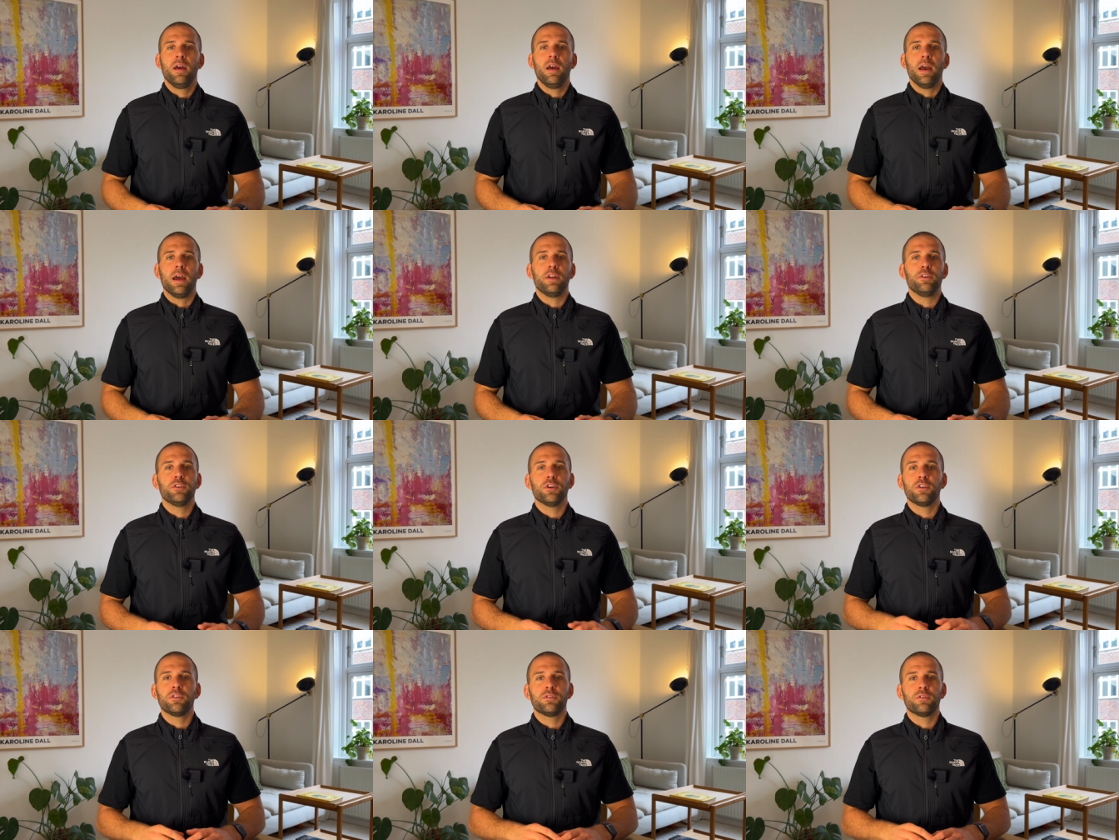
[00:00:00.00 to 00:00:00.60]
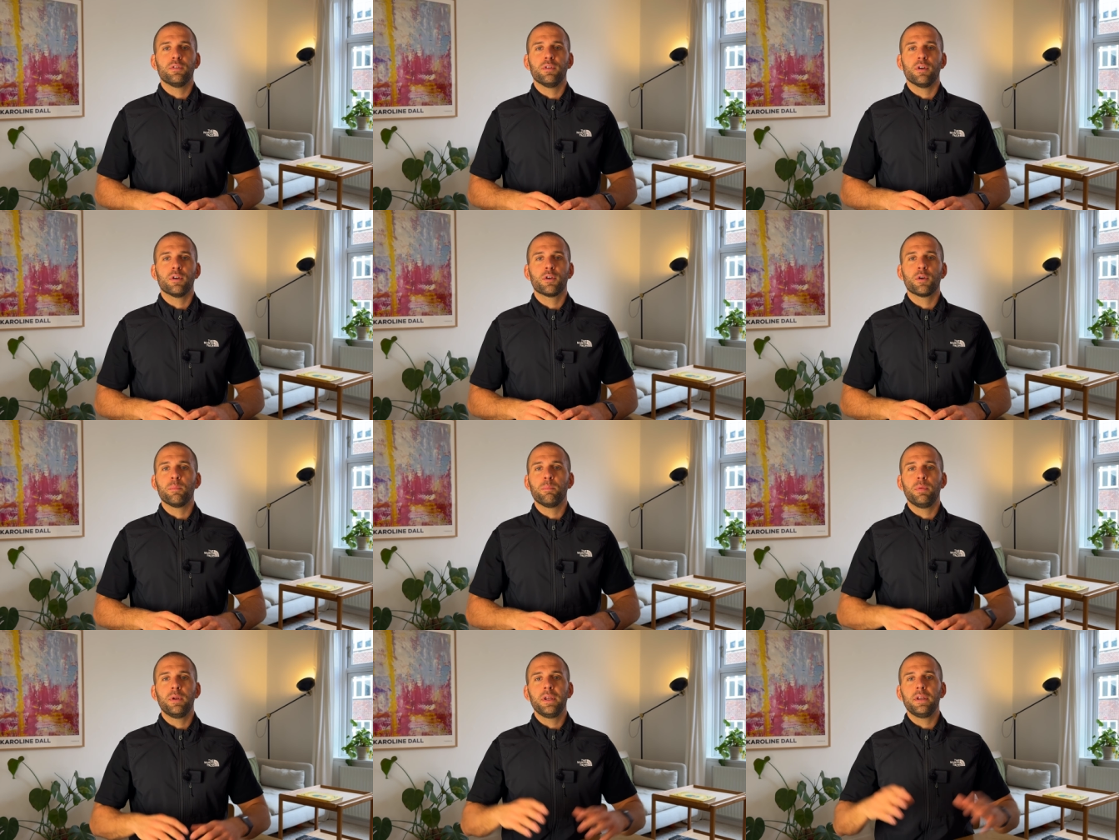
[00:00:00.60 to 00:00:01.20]
and just
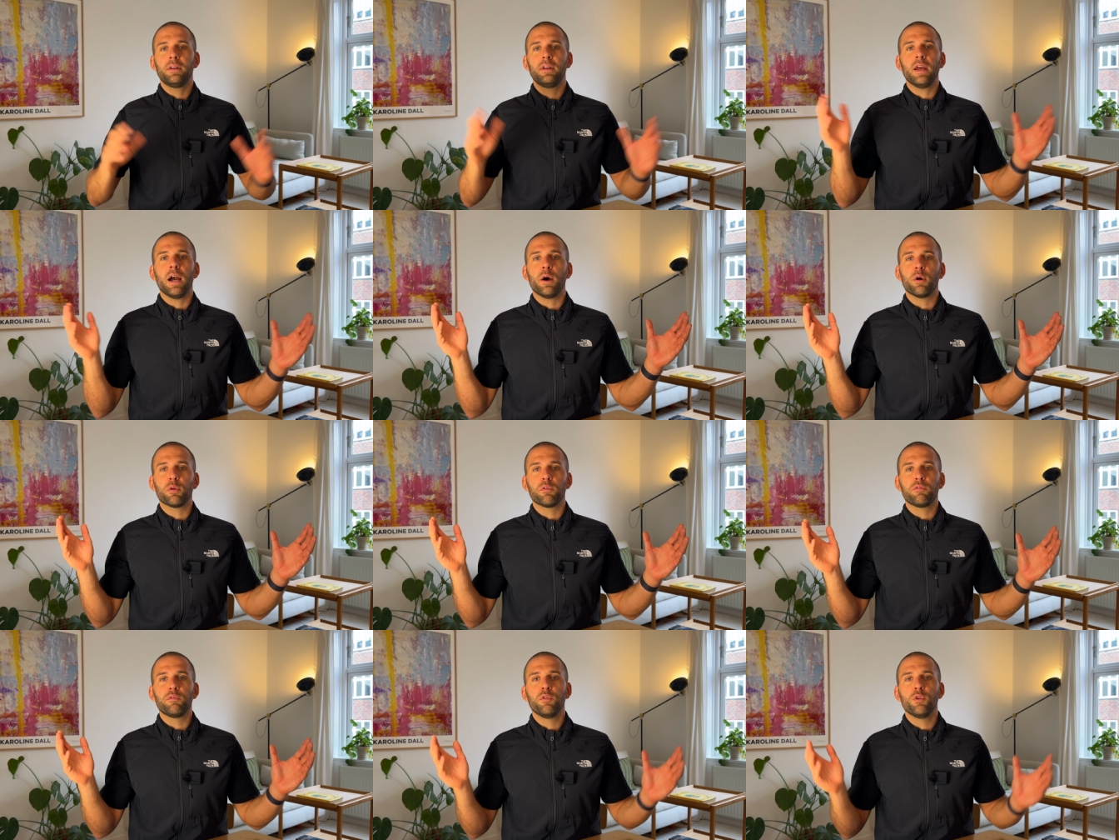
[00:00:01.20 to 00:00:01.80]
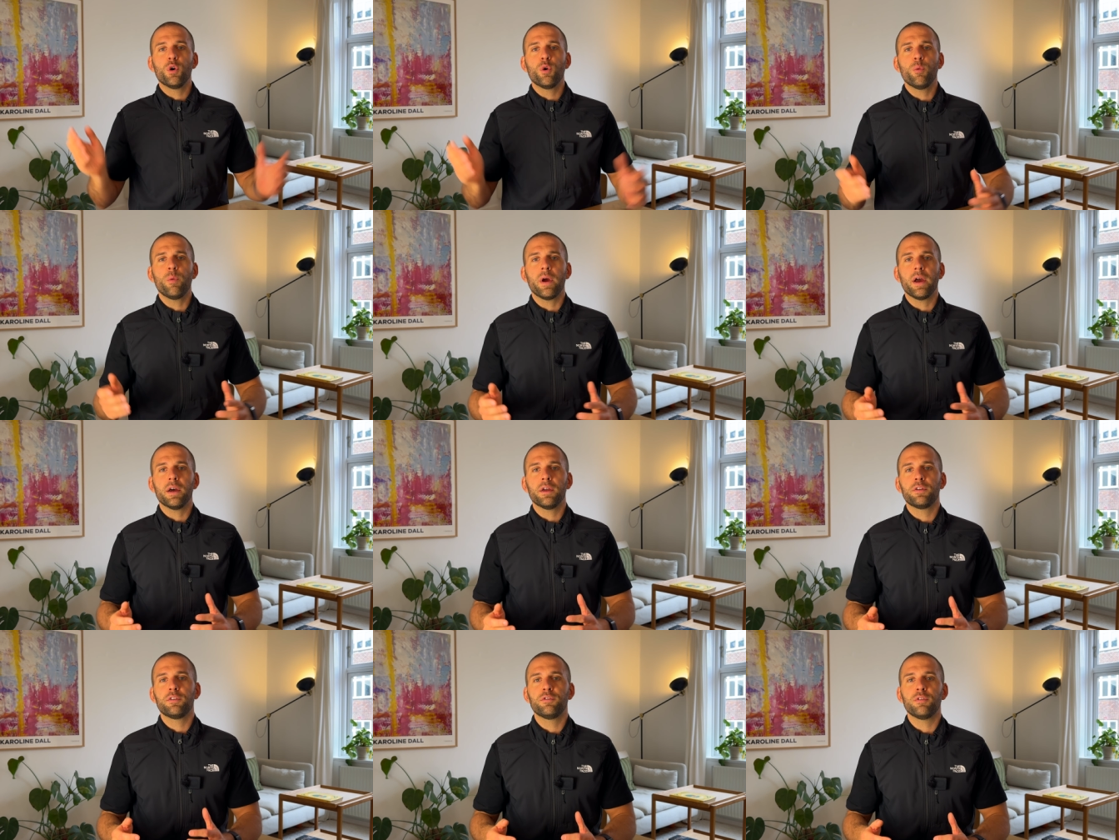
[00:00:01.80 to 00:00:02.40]
completely out of
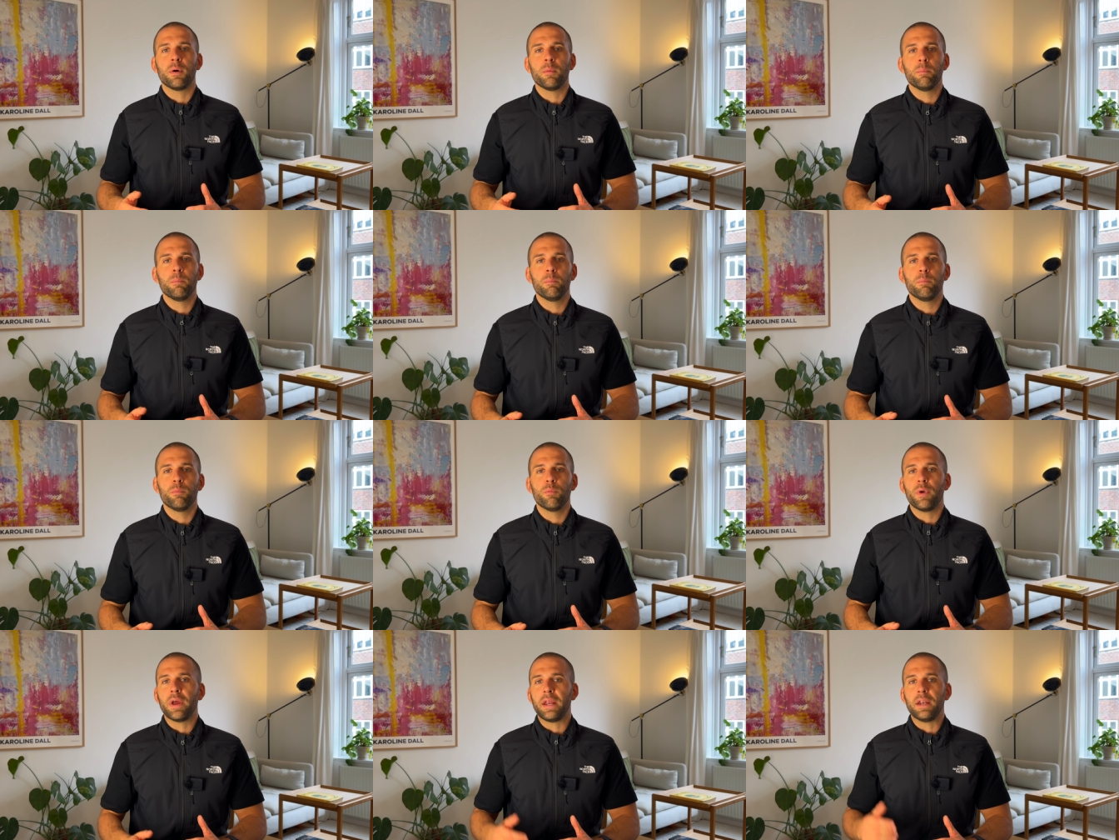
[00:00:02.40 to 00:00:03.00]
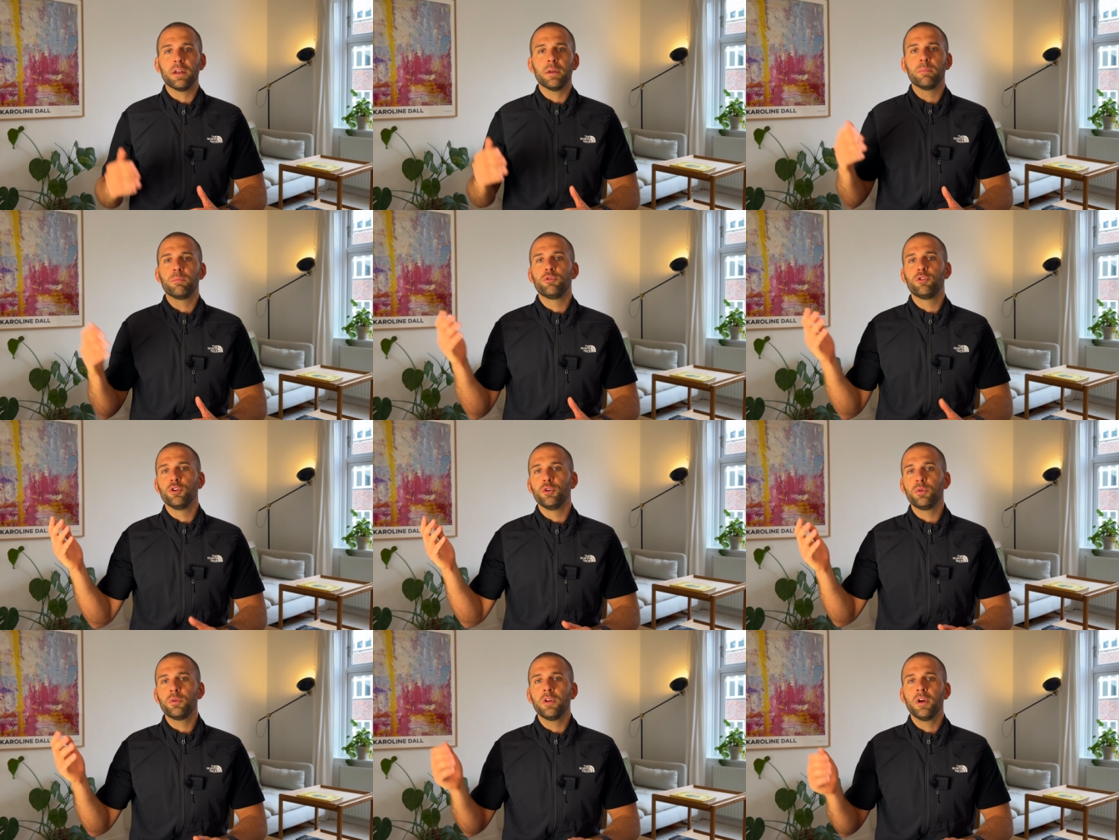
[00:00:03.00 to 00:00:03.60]
nowhere, some random
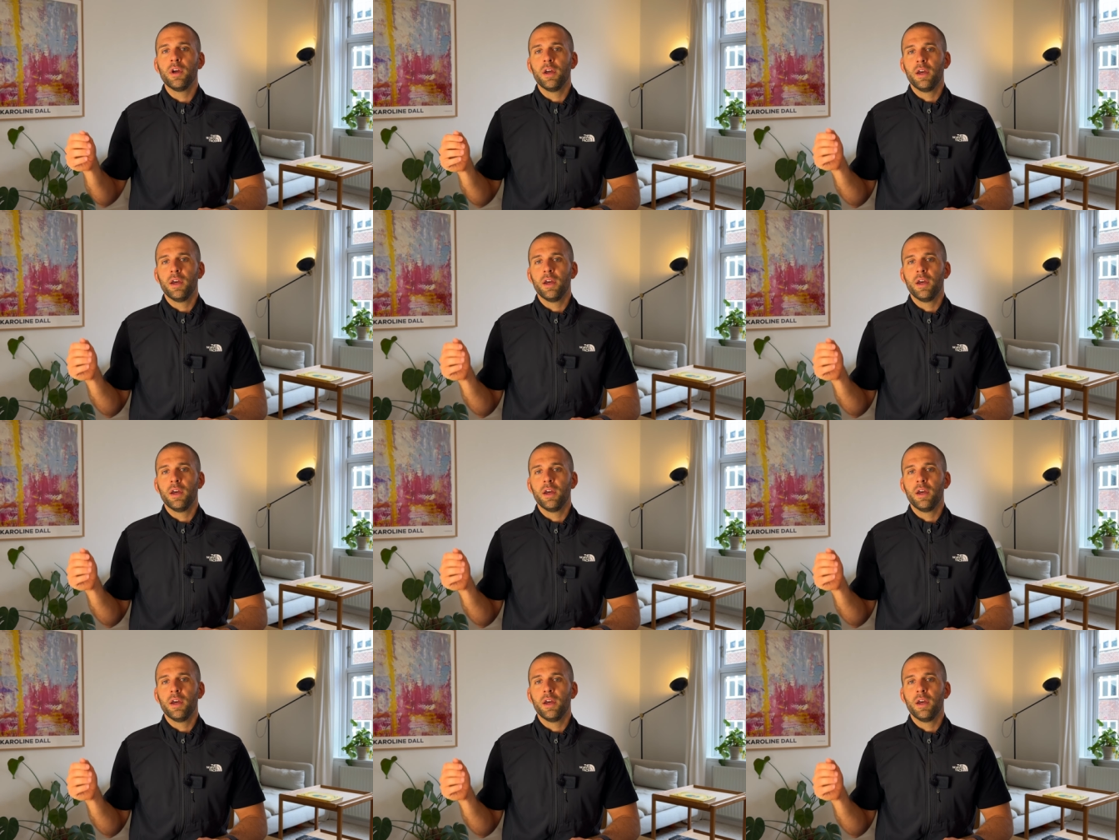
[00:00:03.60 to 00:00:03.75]
dude